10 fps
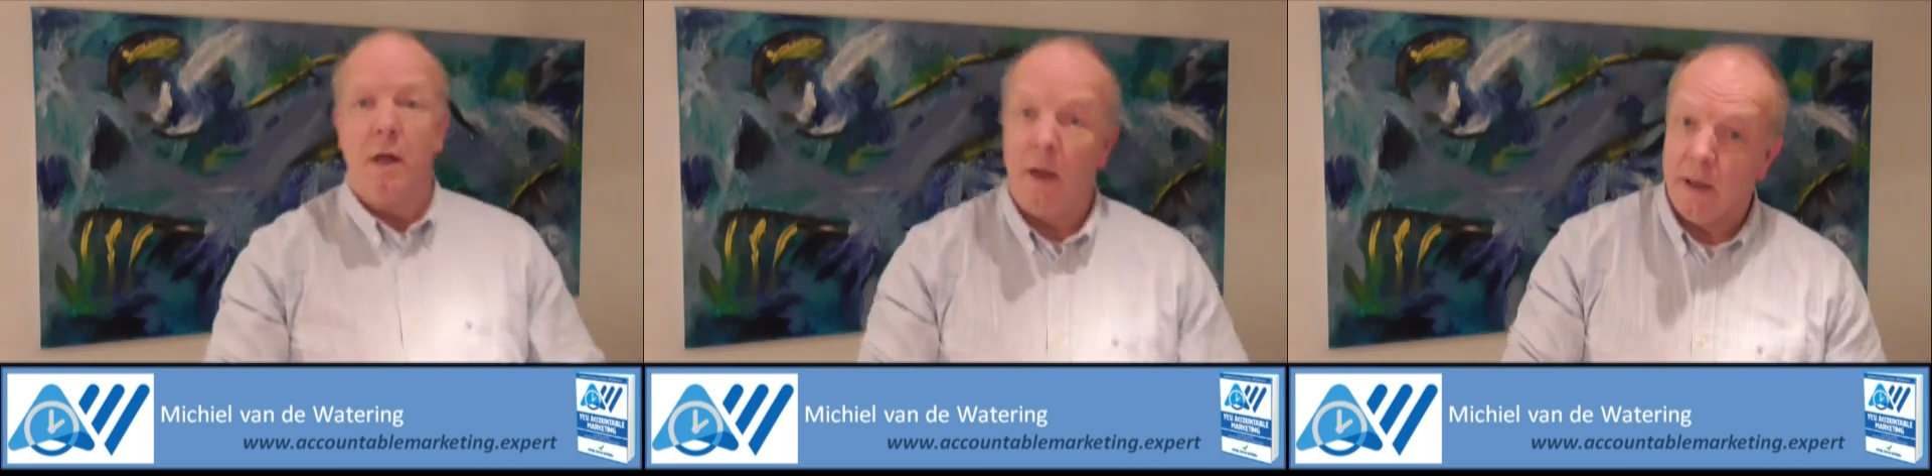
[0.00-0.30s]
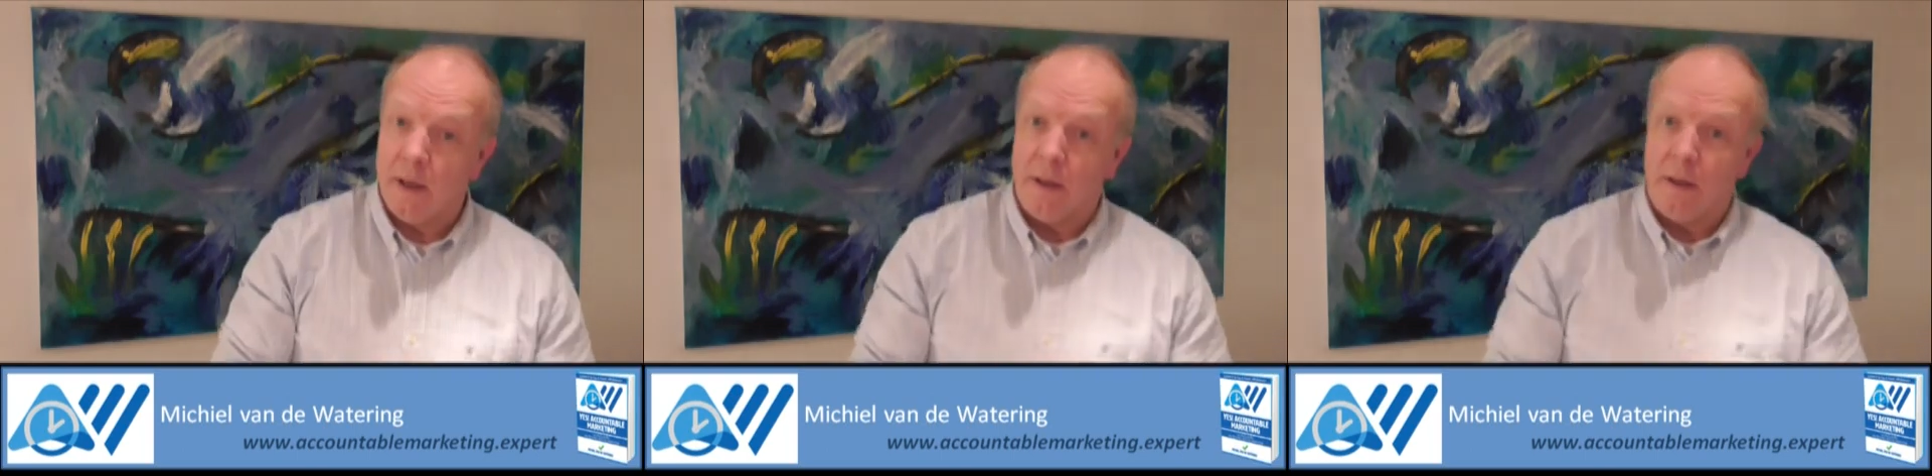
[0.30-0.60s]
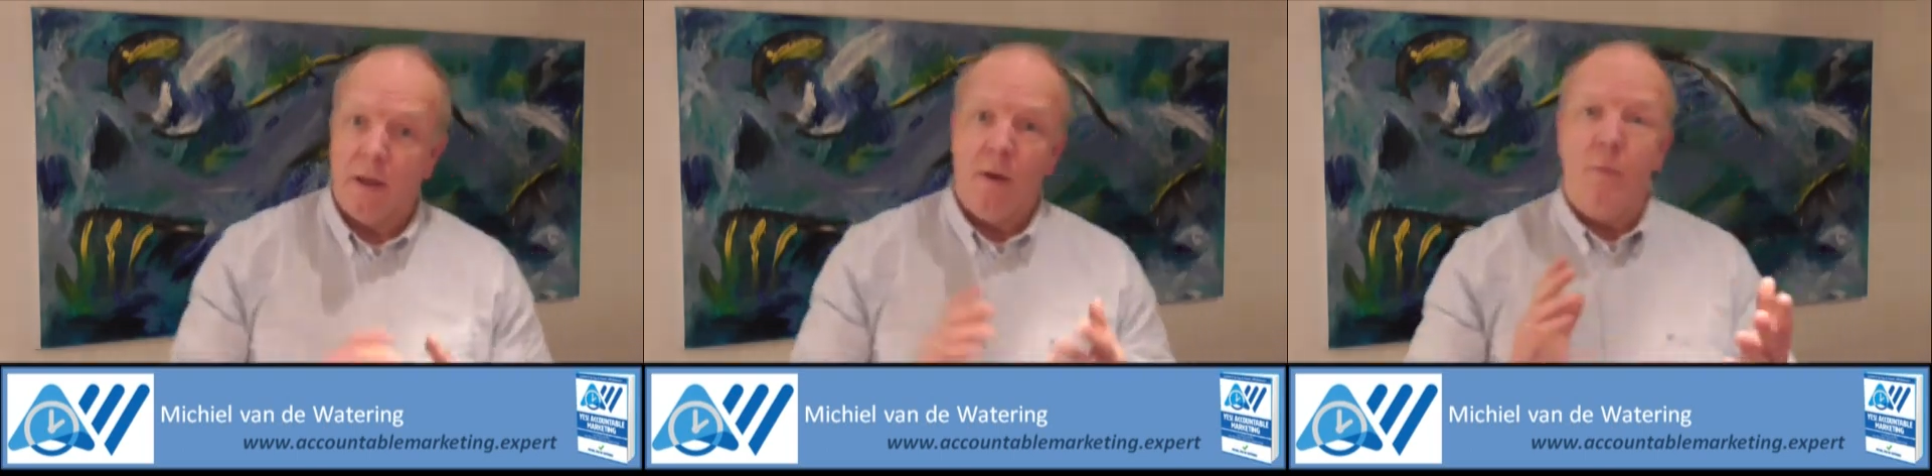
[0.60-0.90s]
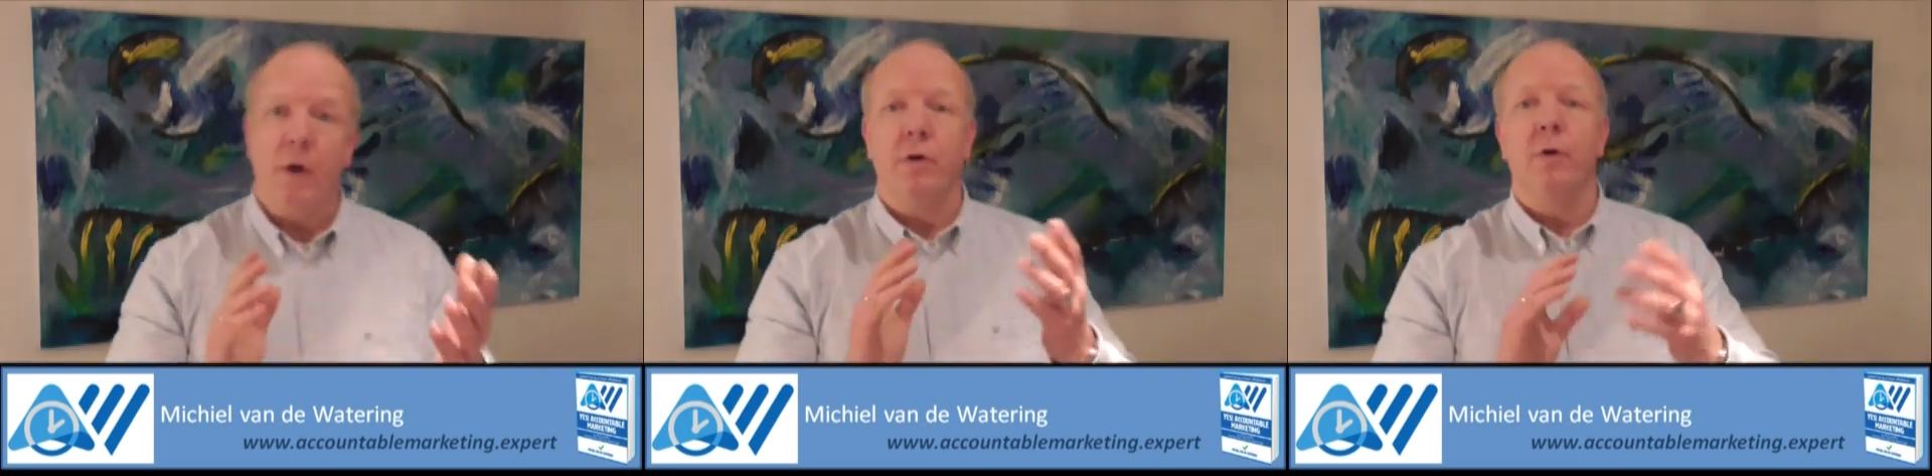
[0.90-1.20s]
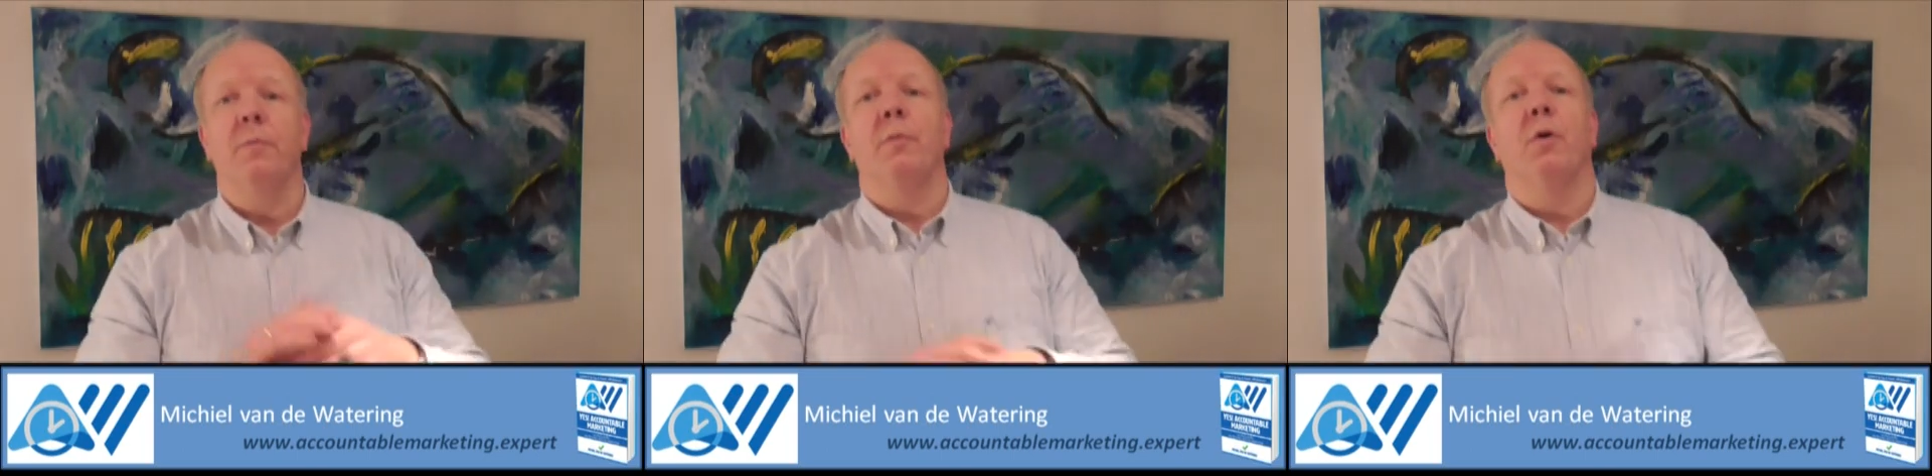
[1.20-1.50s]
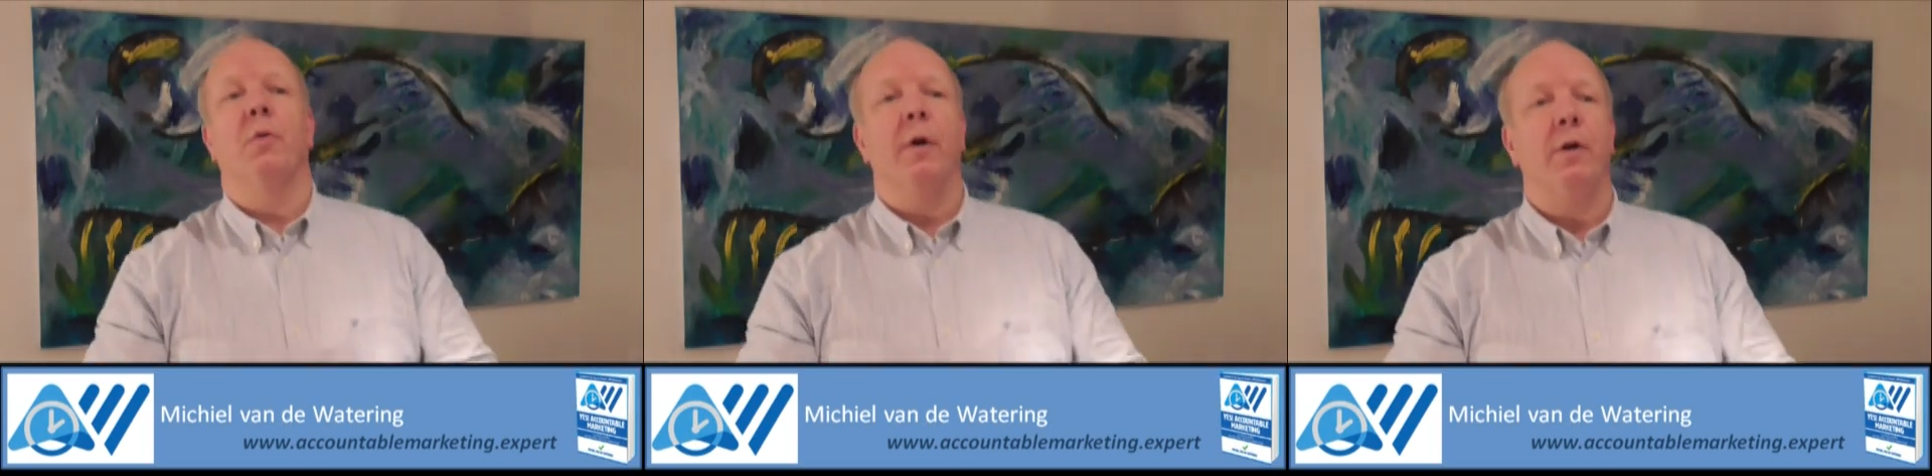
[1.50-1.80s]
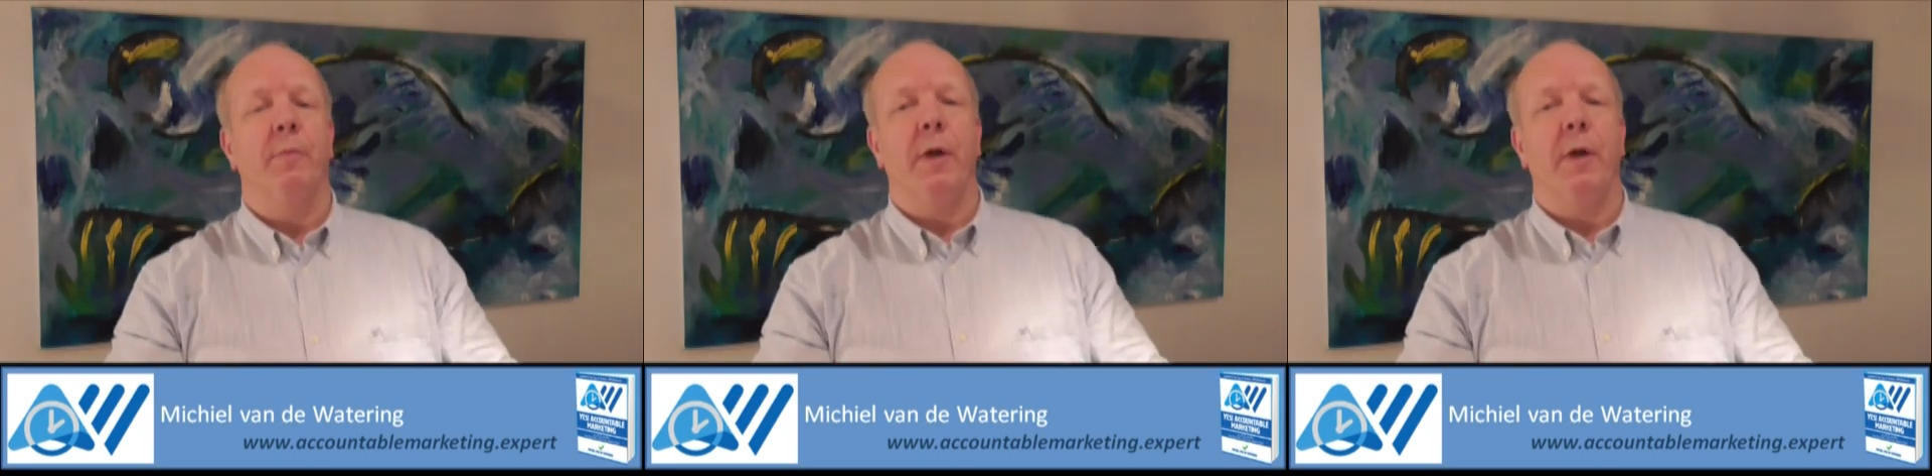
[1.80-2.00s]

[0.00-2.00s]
Hi there, welcome or welcome